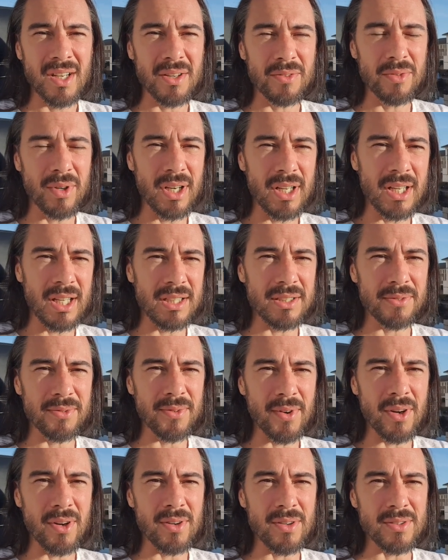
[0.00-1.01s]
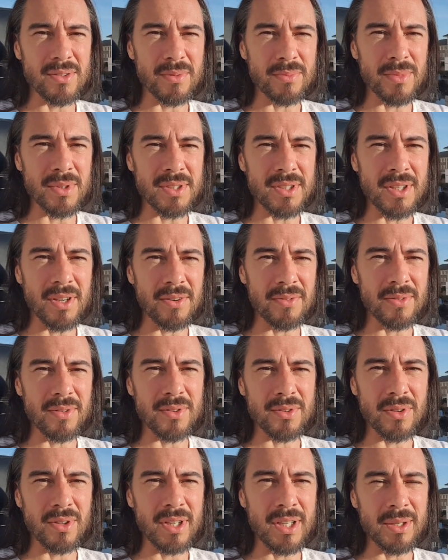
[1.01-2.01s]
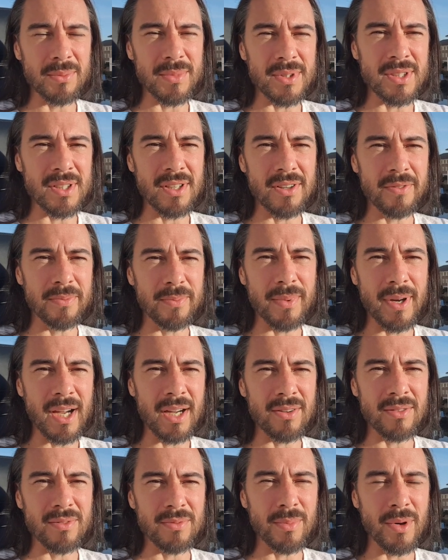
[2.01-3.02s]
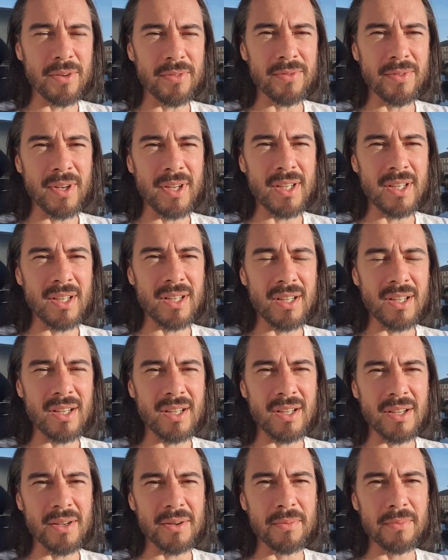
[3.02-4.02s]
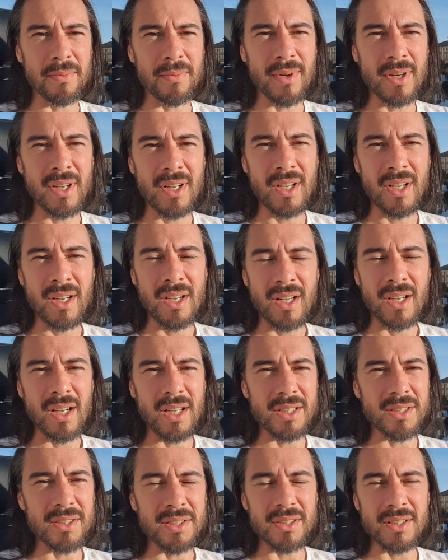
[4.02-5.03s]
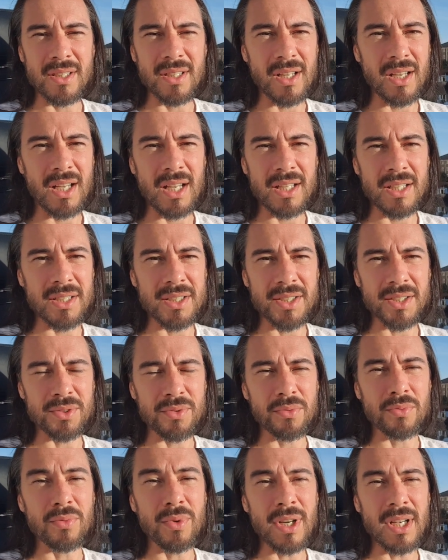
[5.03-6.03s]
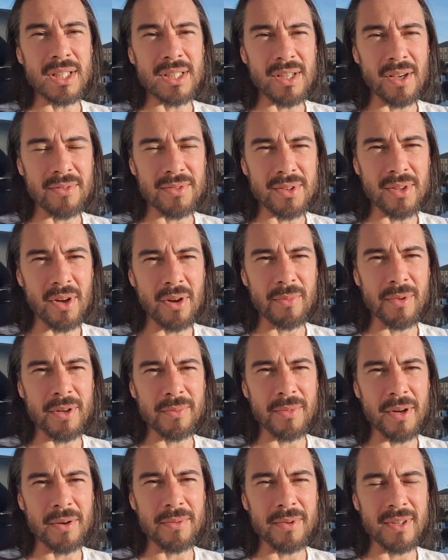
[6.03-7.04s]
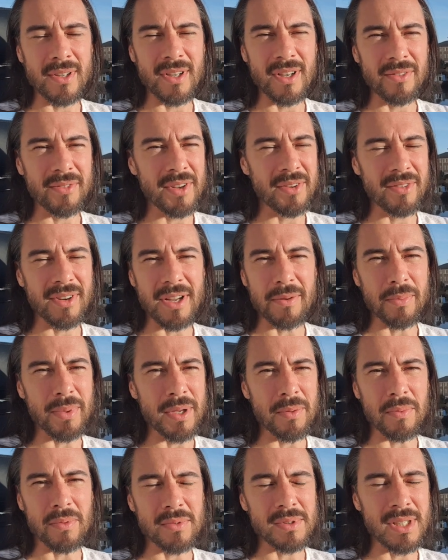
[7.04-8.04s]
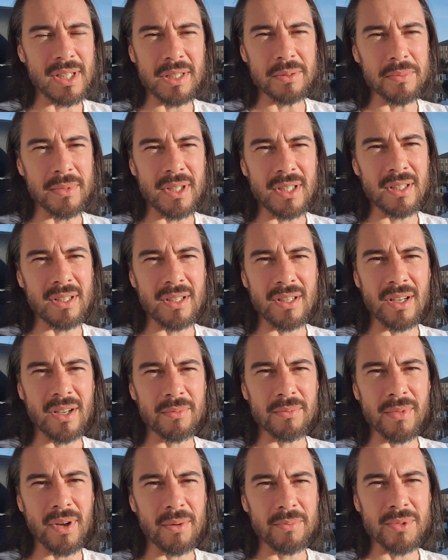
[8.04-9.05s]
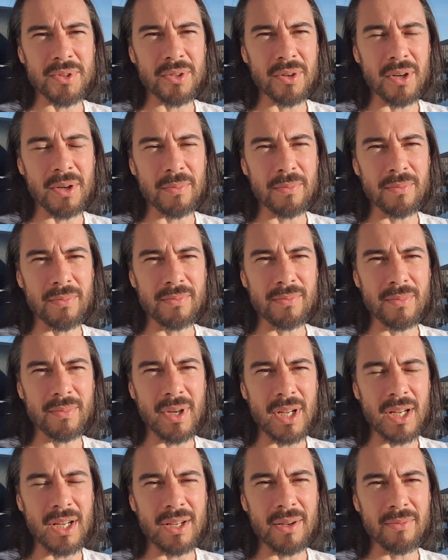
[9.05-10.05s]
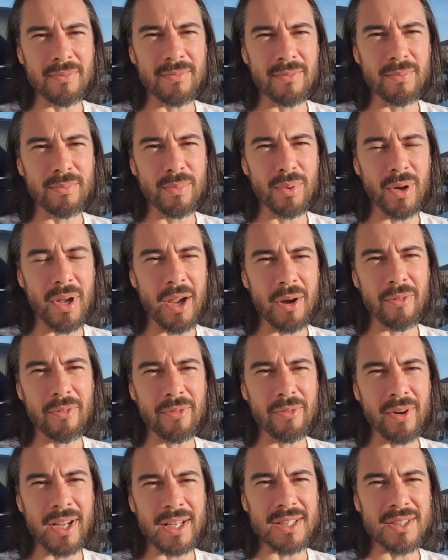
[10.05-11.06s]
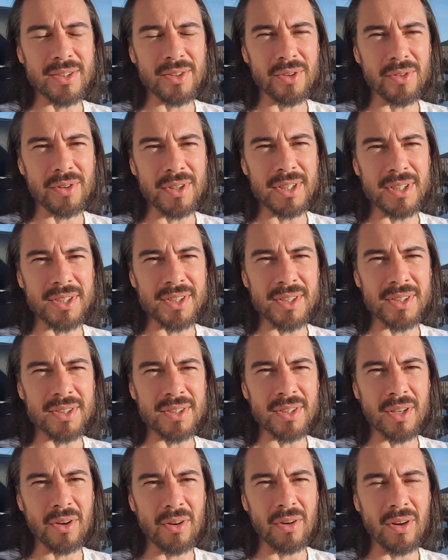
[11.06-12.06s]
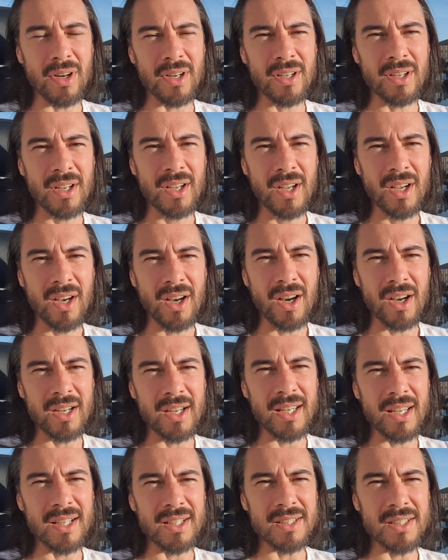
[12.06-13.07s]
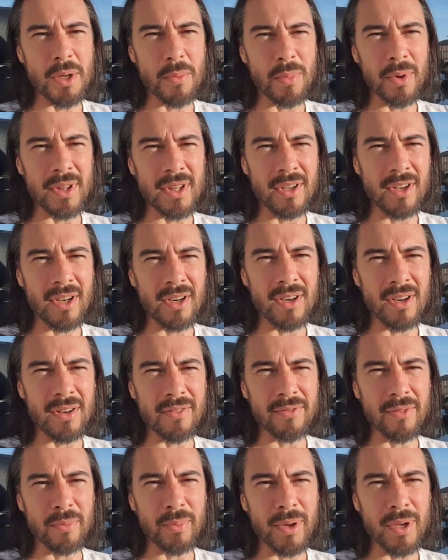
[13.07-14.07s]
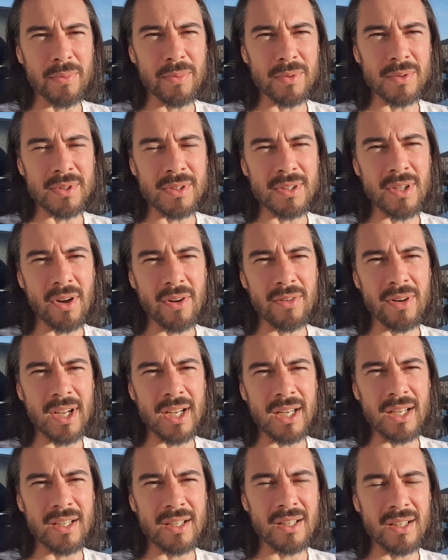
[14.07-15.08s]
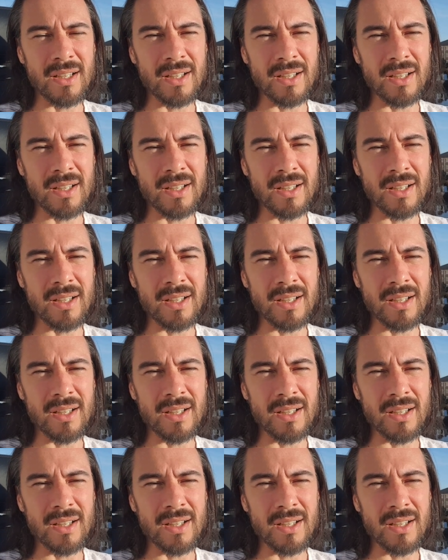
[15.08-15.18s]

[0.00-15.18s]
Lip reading: I really need to focus on myself and try and get myself back on my feet. It's just a really tough time at the moment. I've even had people telling me that I'm trying to put out fake stories just so I can get a sympathy card for people to donate,